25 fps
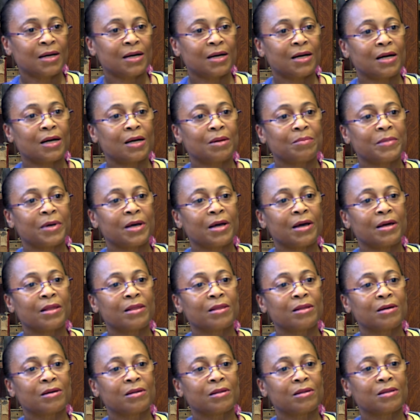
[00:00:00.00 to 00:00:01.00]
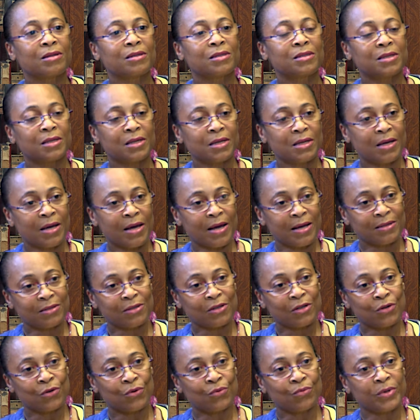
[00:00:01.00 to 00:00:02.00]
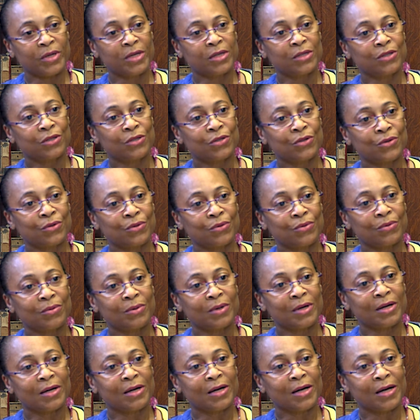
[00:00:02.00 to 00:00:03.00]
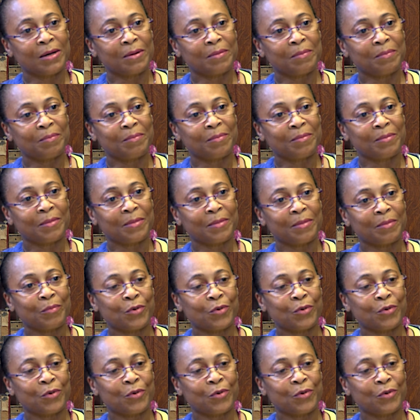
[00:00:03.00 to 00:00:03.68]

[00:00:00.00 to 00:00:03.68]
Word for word: um, and the, the city has agreed to um,